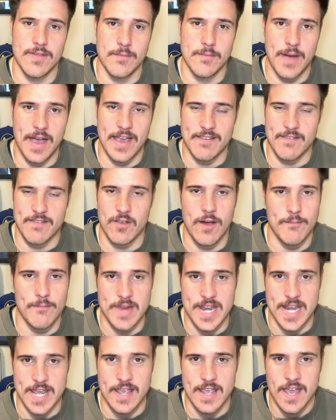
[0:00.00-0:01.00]
baseline
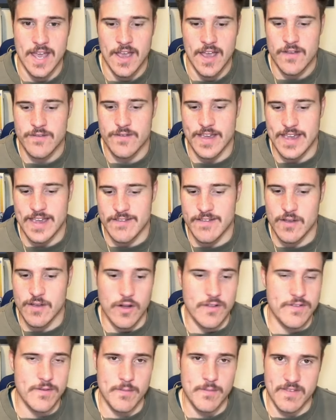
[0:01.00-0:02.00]
midi. So he's
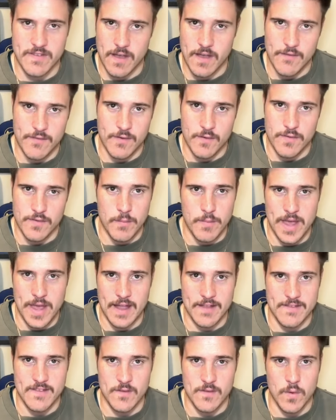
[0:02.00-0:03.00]
got some stuff off the
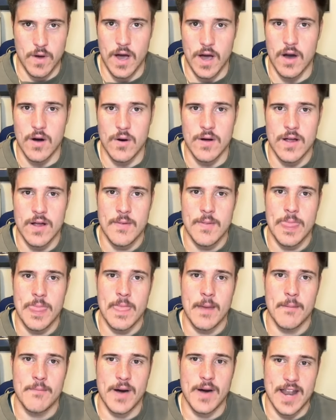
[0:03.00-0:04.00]
bounce as well.
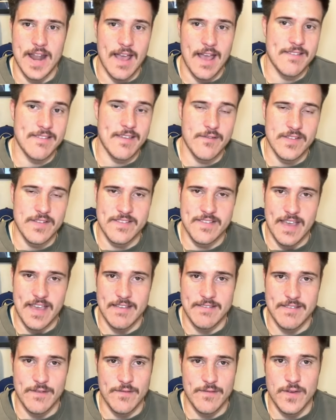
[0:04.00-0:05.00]
But as Evan
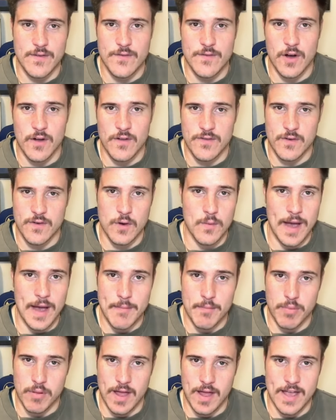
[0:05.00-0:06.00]
says, if you've got two-way
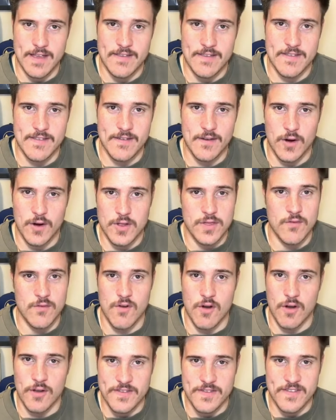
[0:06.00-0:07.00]
players on the
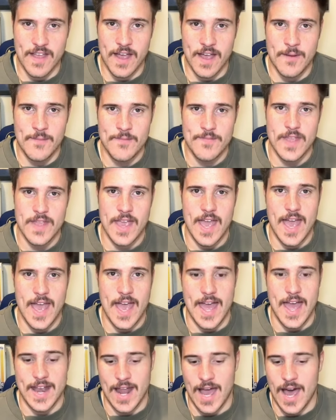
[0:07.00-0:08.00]
roster,
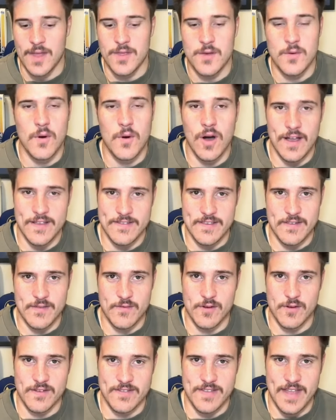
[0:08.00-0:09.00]
and otherwise, this
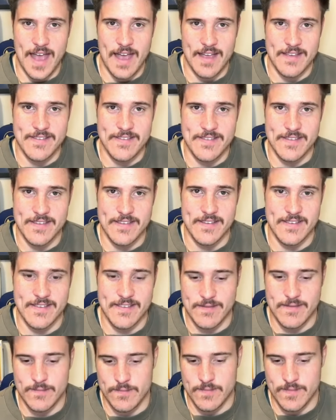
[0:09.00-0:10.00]
roster has to
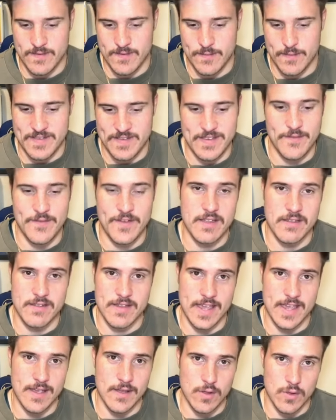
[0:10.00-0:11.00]

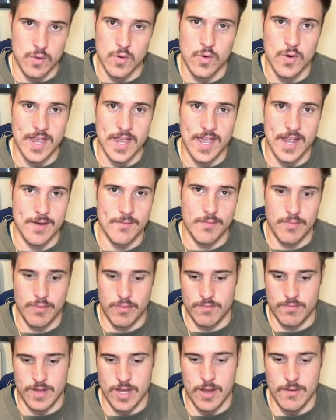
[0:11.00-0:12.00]
specifically look at,
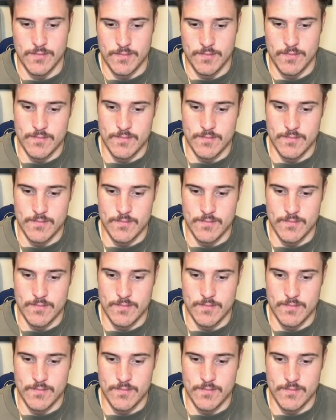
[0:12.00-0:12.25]
you know,